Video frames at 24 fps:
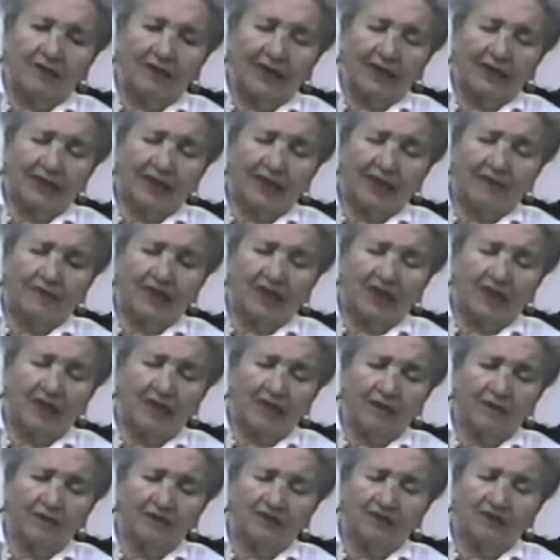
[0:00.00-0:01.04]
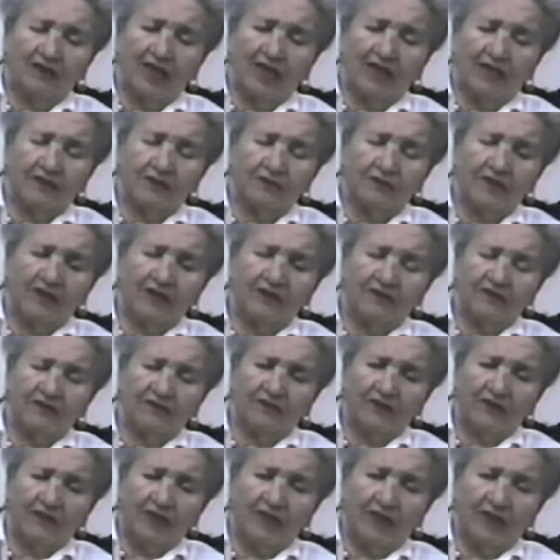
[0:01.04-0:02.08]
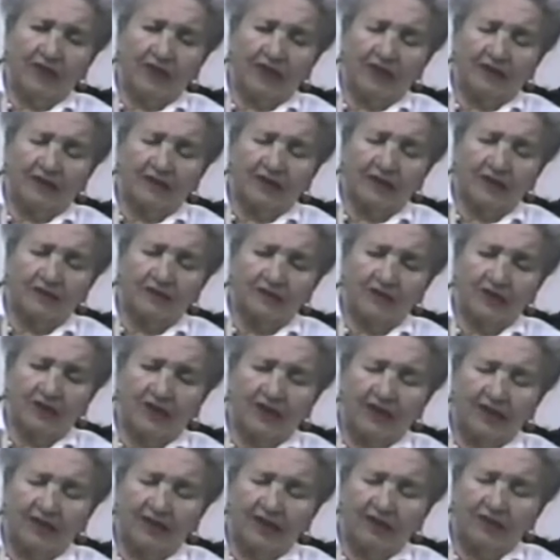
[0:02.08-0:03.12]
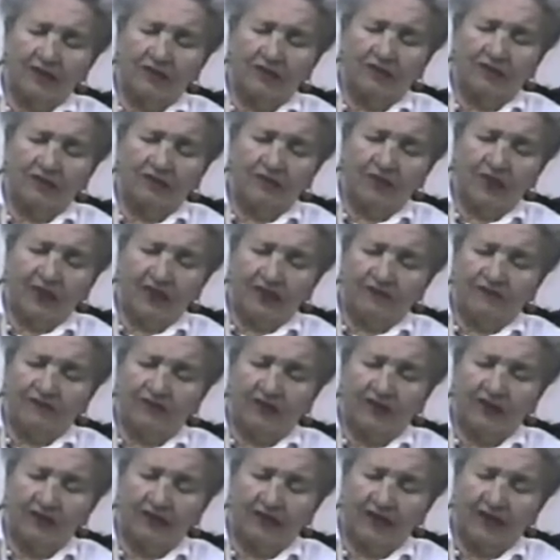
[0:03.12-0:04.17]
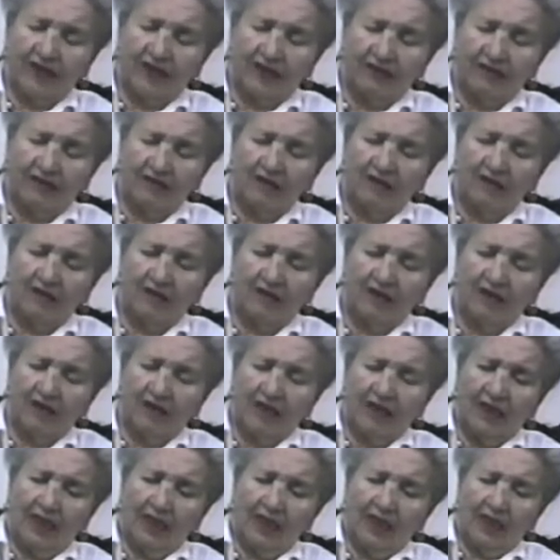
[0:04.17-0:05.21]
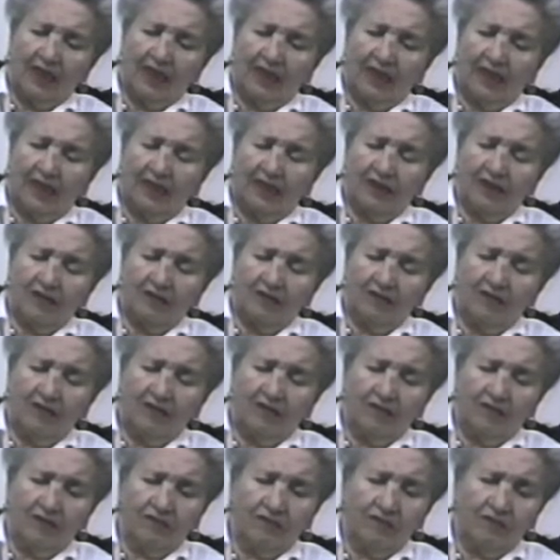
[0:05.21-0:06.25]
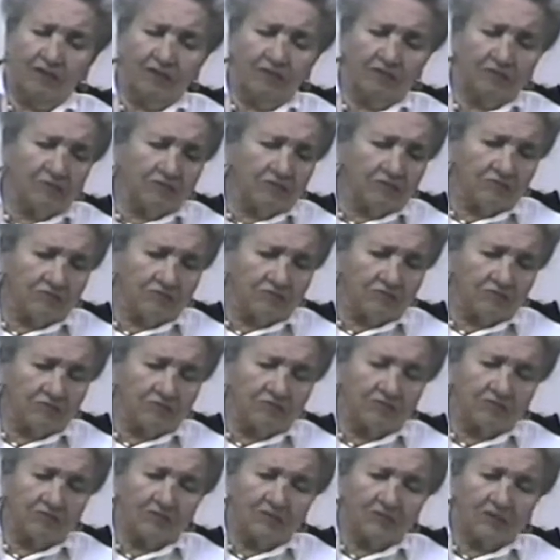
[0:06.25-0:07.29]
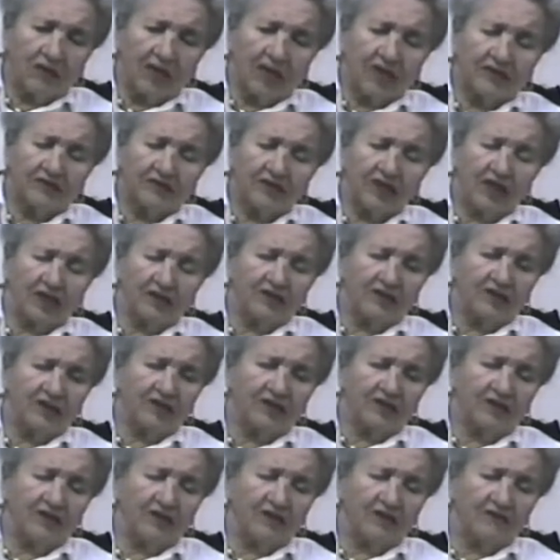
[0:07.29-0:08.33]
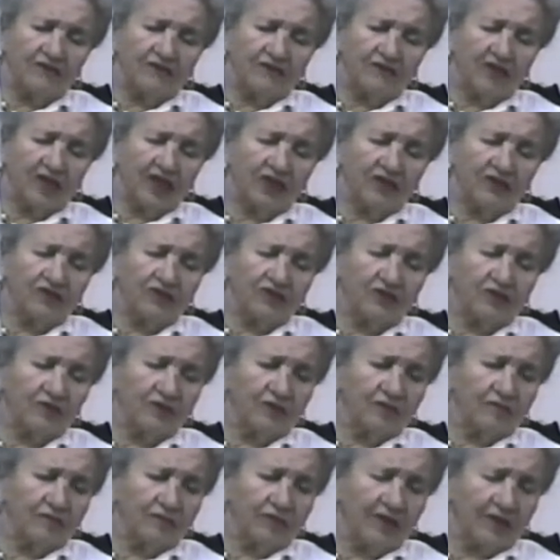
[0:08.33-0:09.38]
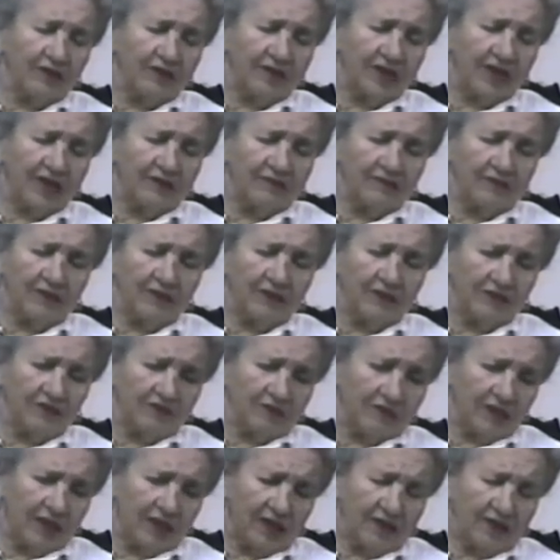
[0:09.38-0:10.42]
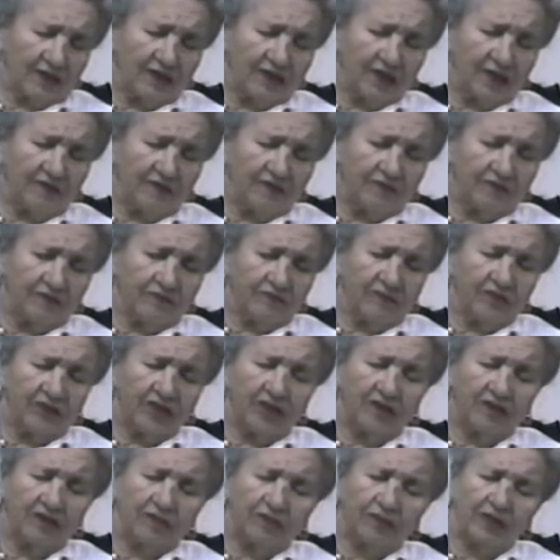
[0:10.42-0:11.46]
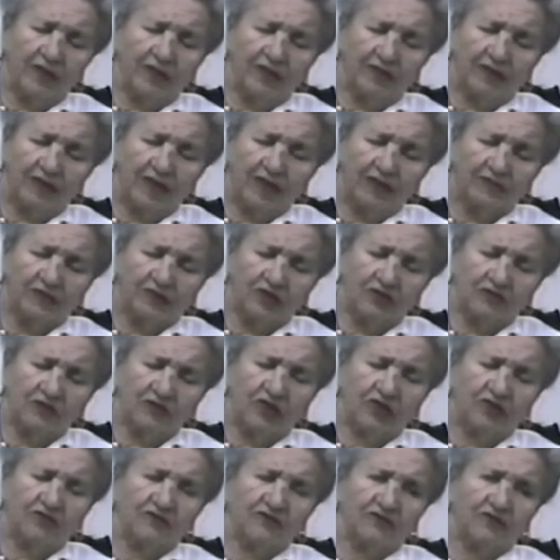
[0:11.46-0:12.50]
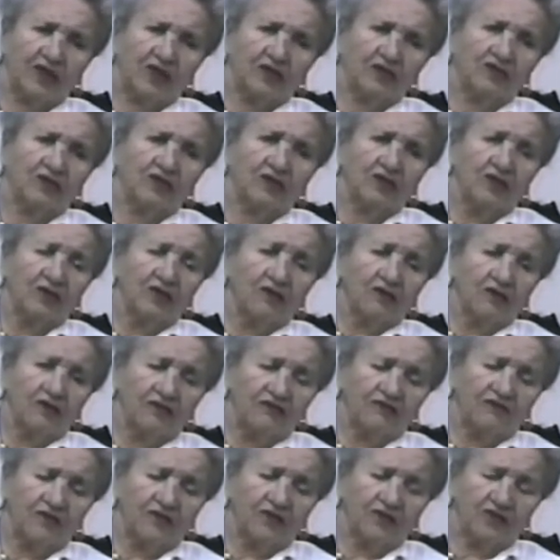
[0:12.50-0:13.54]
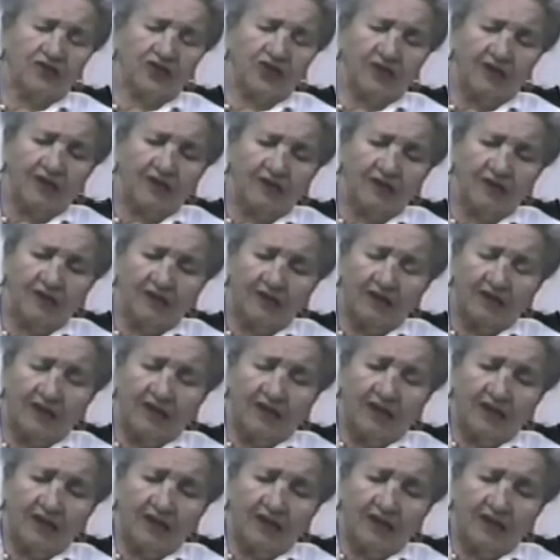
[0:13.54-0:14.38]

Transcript: So I came here, was hired by, as I was telling you, by Father Gallagher, and uh, I started teaching French part-time. I came here part-time to teach French the first year.